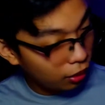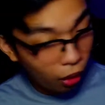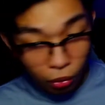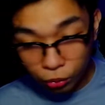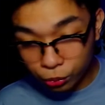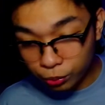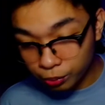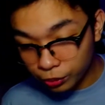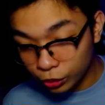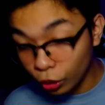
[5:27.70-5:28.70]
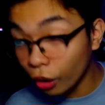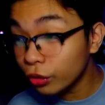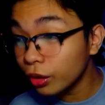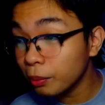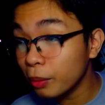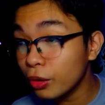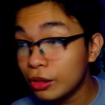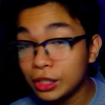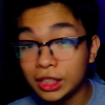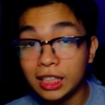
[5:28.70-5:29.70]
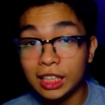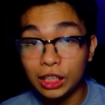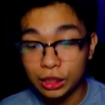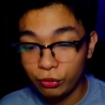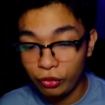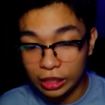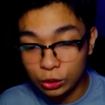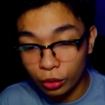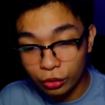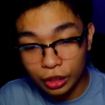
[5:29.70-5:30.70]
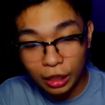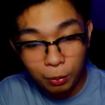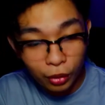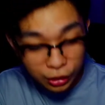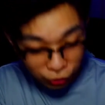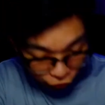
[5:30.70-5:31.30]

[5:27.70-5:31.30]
Oh, my brother just said it doesn't flex. Do other keyboards